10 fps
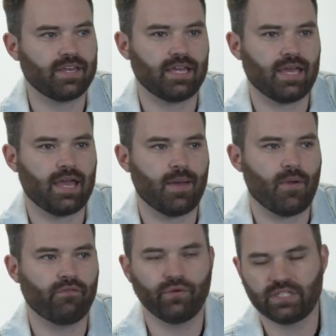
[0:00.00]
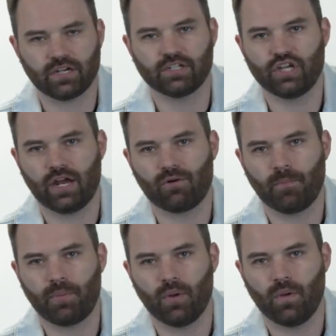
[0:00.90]
I think if we took a general
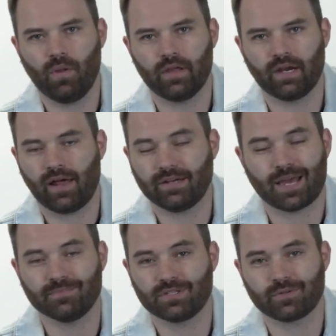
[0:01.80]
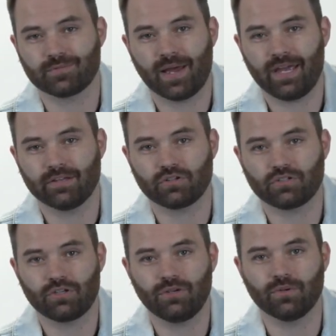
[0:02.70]
poll, and a lot of times this was my answer
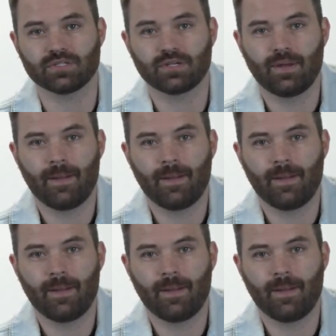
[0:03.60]
too, is